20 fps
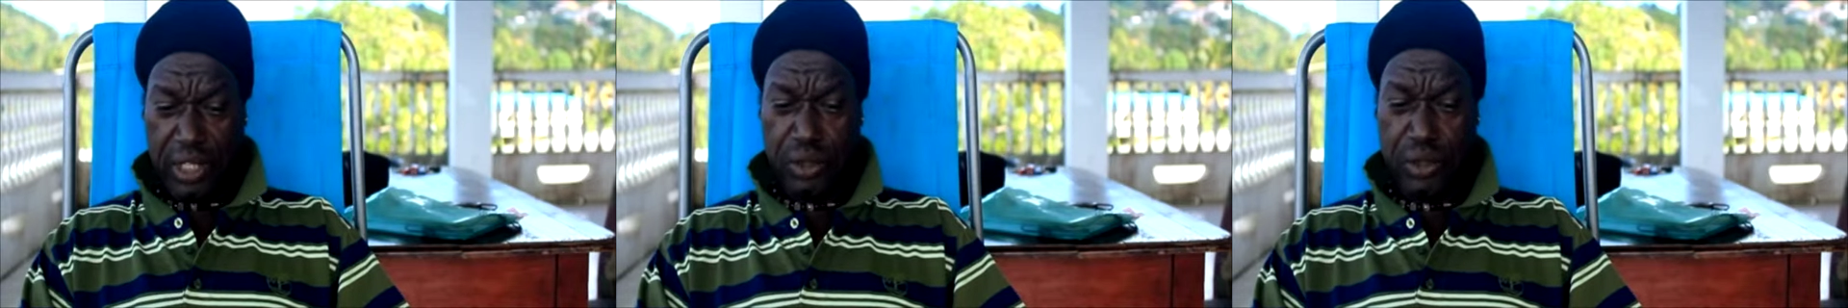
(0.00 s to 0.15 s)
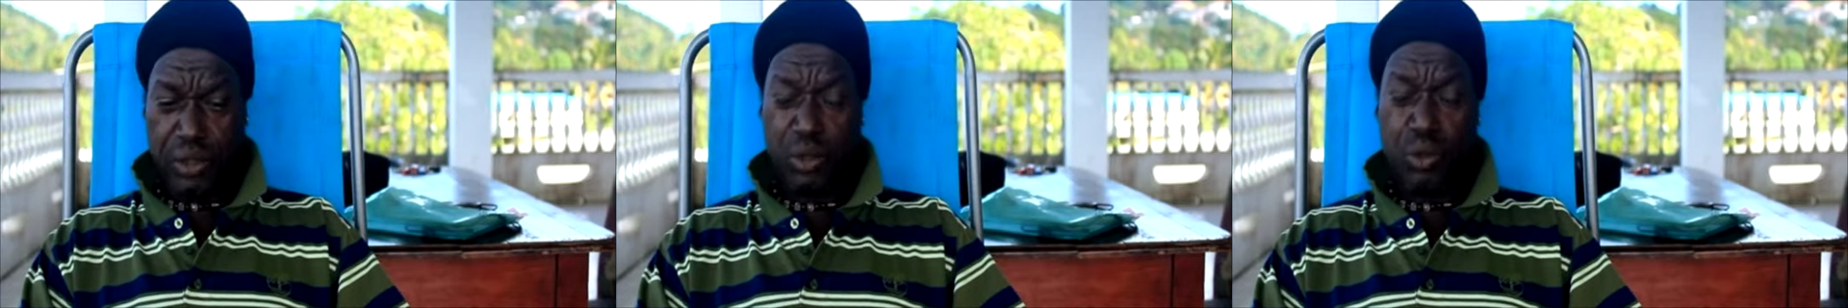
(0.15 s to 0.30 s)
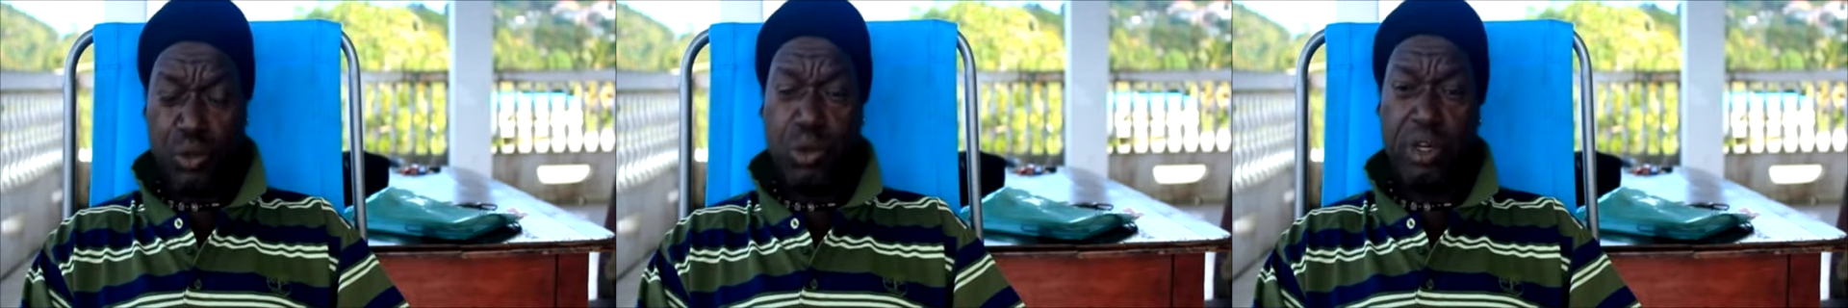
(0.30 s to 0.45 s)

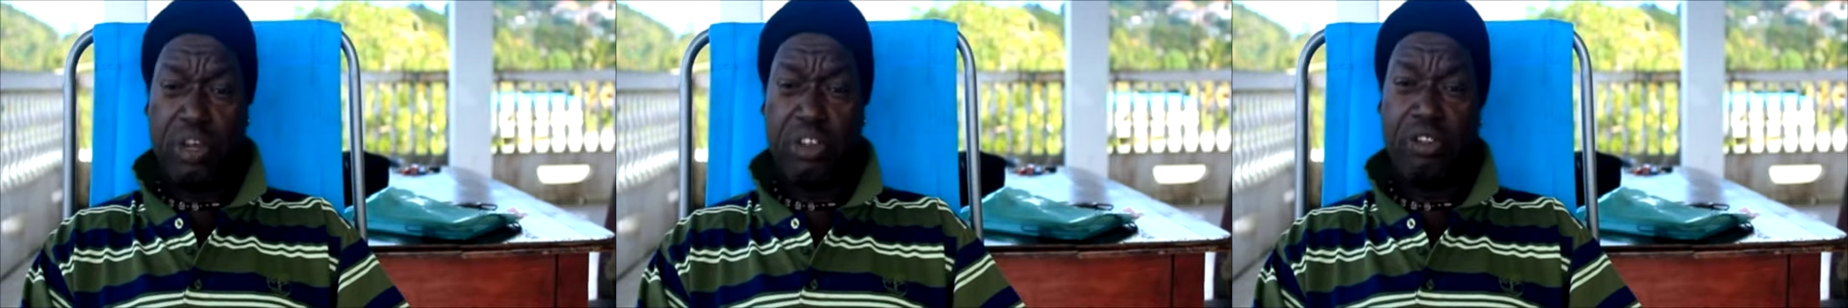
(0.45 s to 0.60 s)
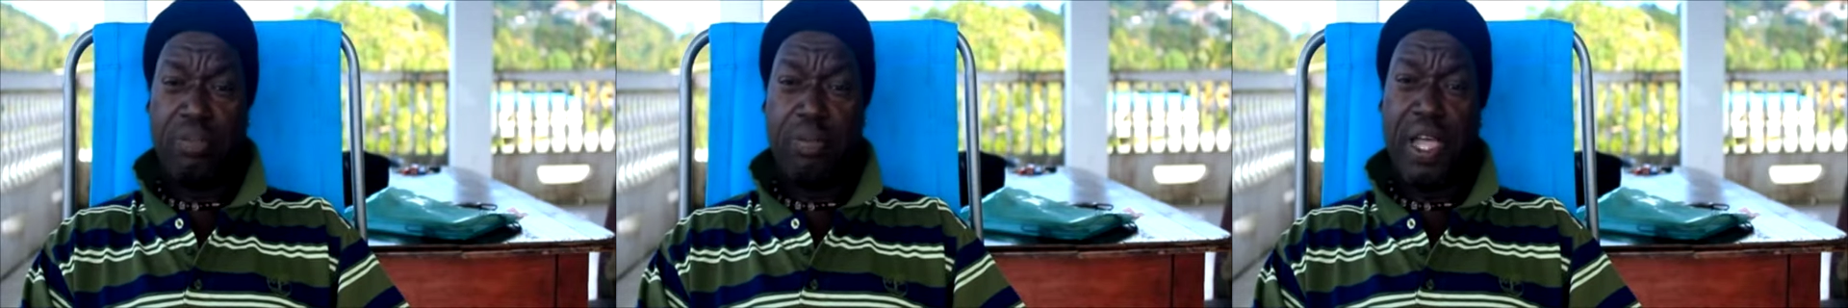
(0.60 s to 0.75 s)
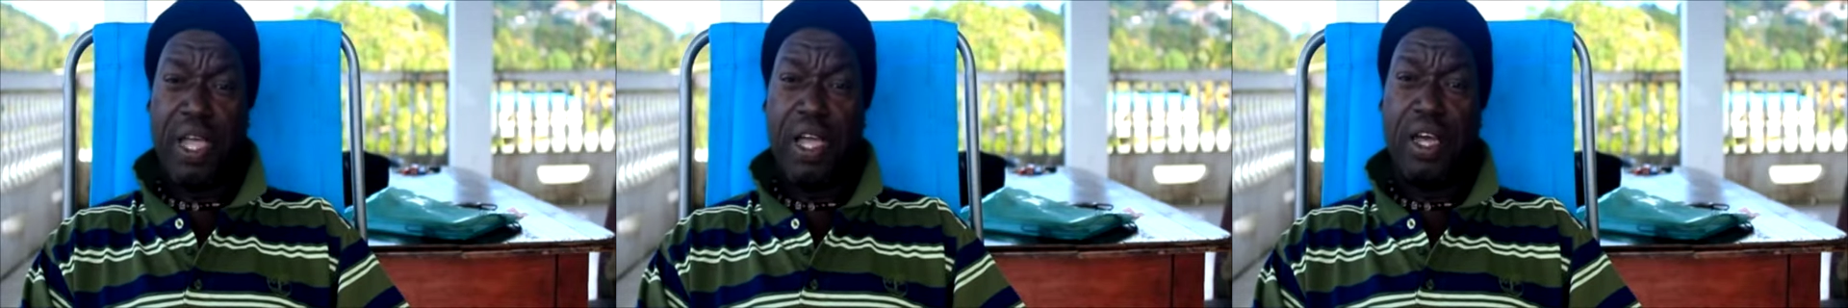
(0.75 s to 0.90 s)
used to work
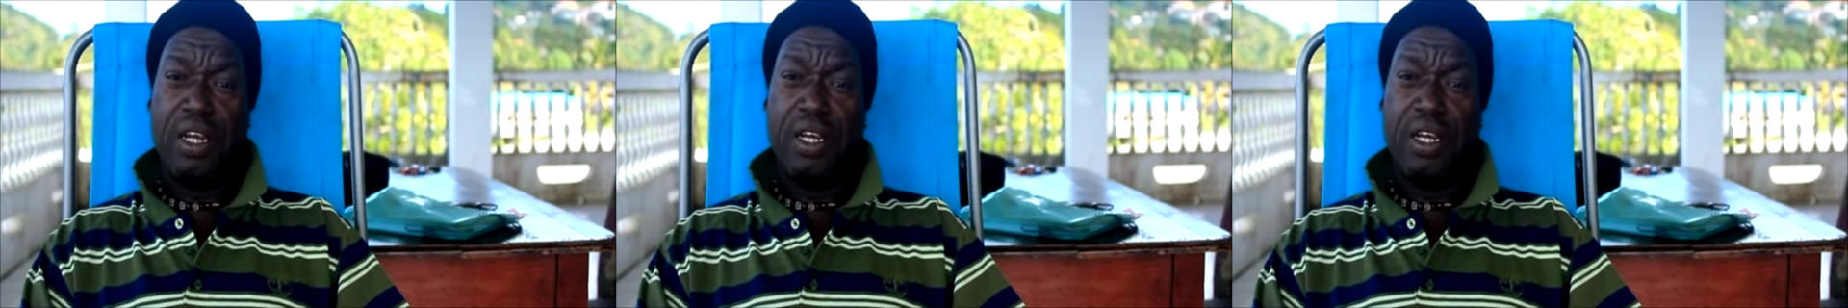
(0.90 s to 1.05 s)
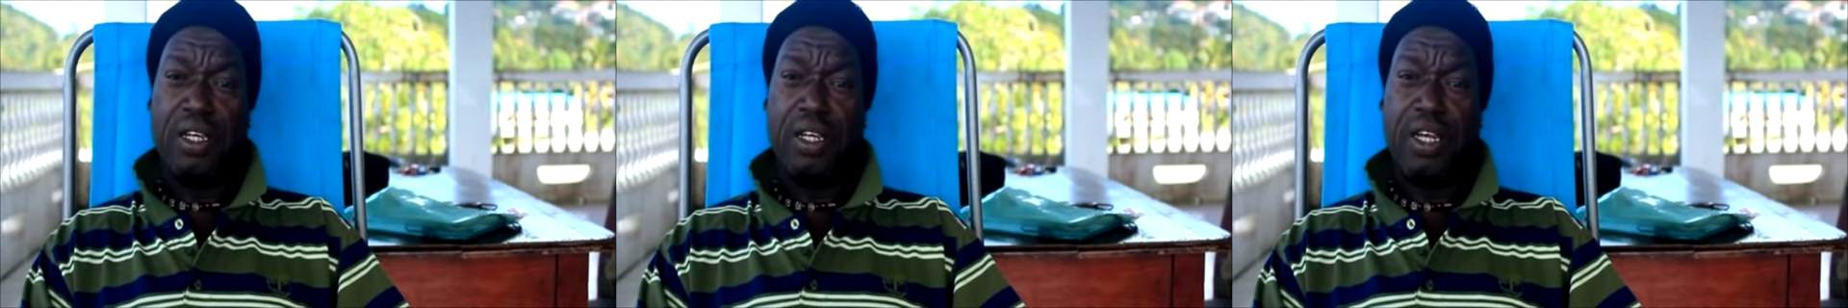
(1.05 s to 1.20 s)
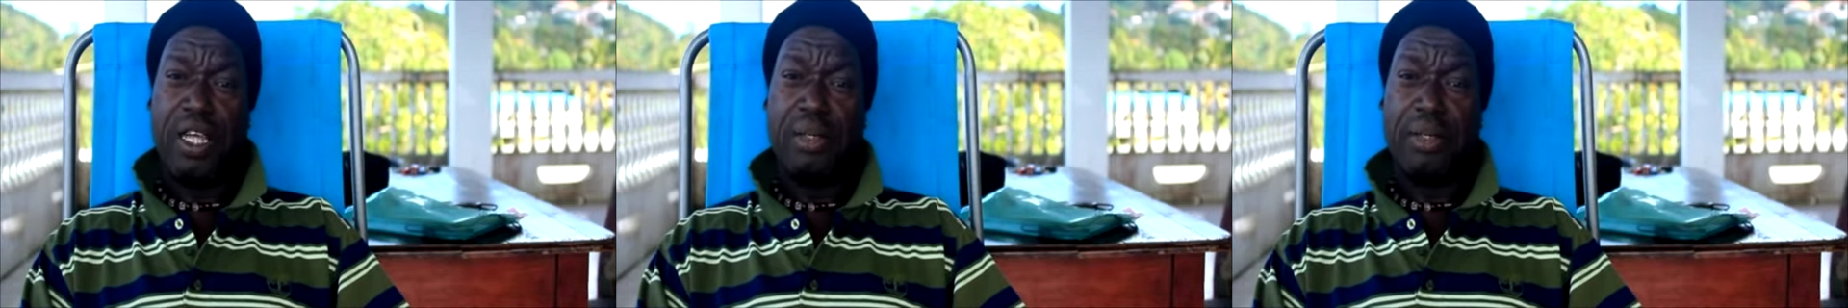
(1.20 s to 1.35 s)
with my
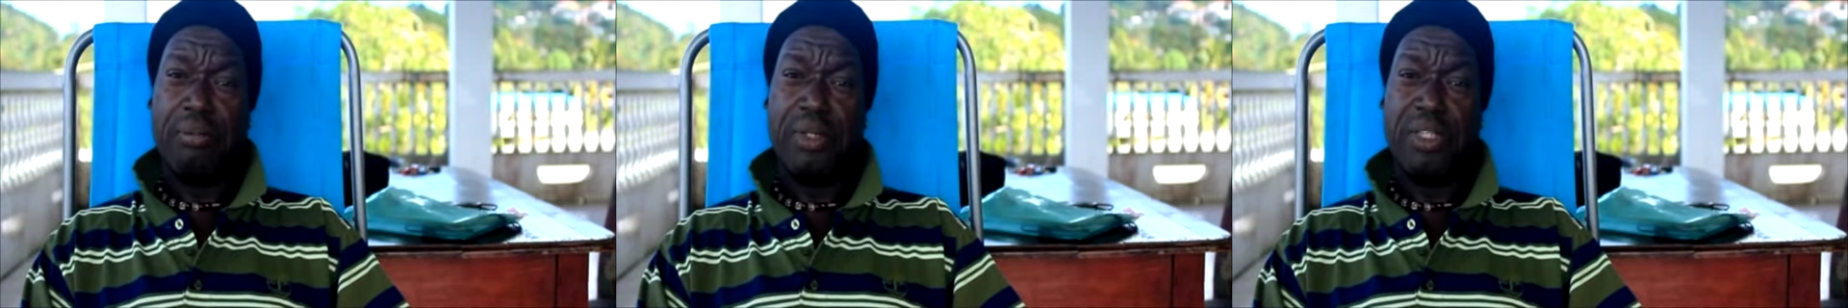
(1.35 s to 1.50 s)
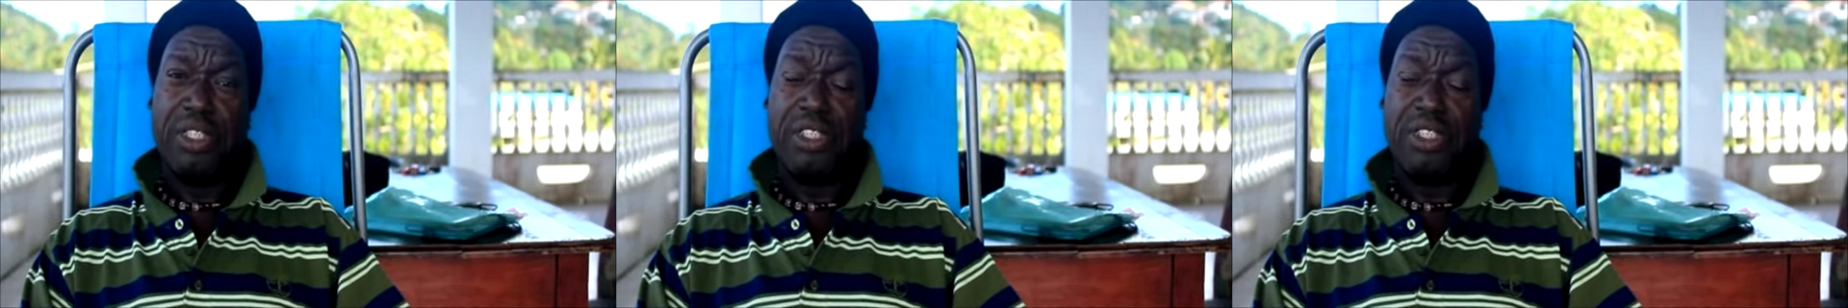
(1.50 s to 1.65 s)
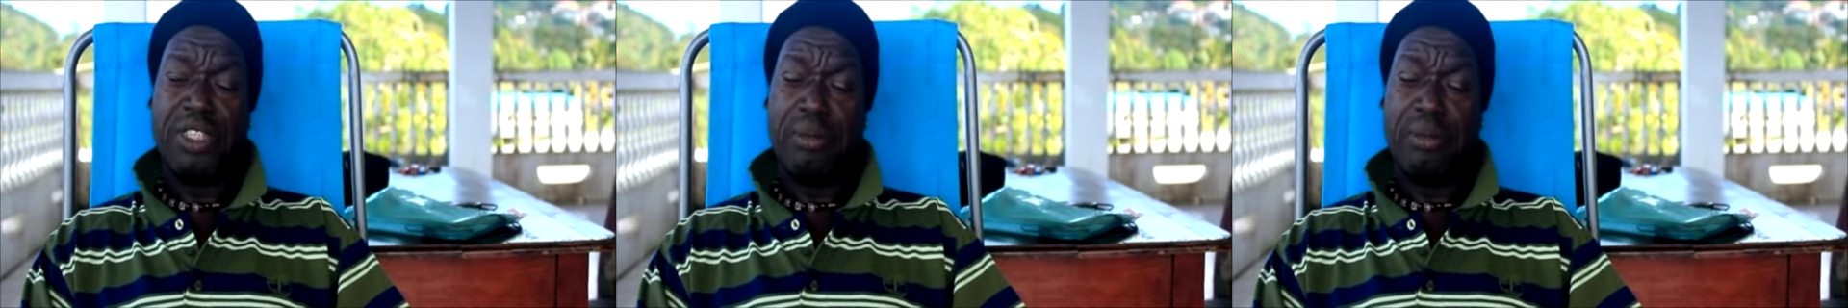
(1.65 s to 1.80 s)
uncle at
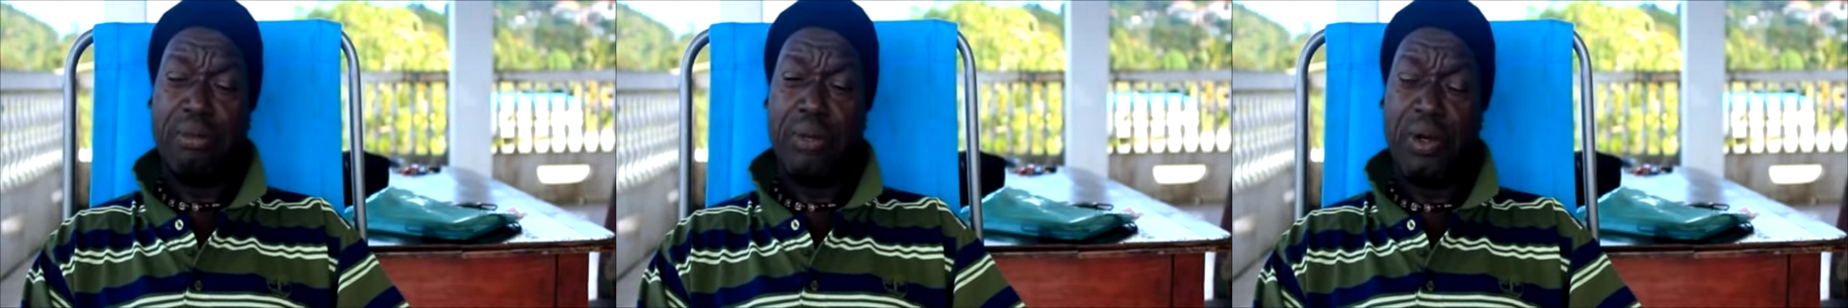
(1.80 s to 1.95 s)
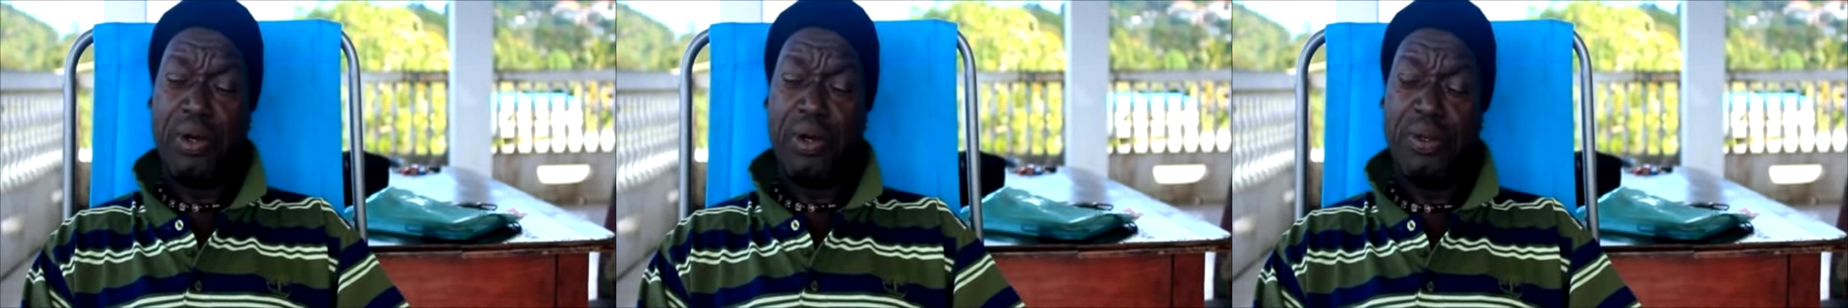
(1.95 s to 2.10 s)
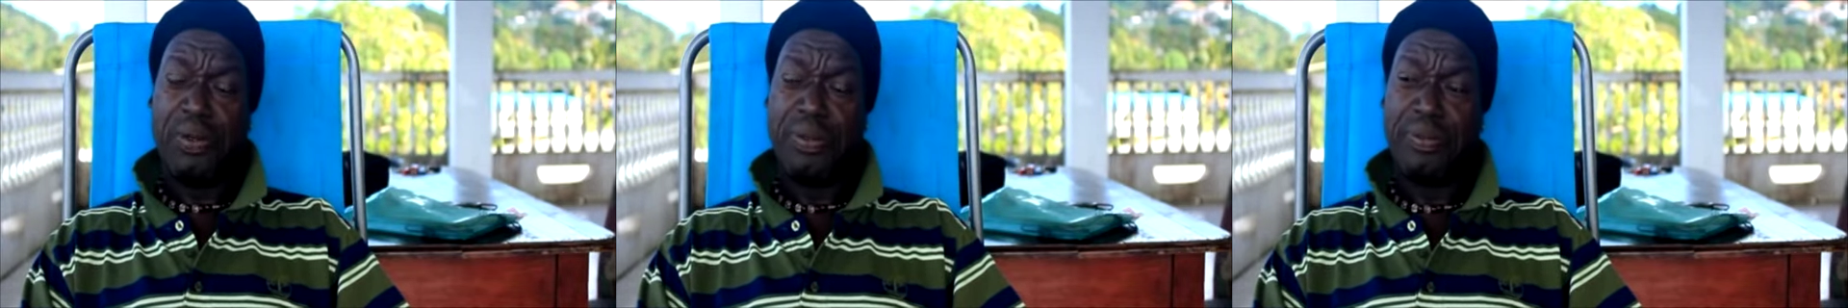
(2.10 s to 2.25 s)

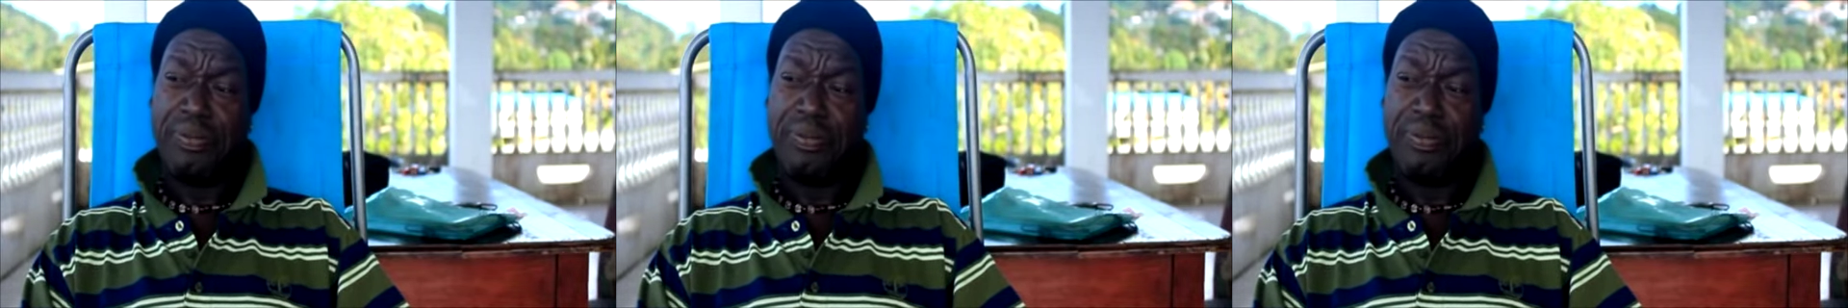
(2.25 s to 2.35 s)
Mid-Sanmore,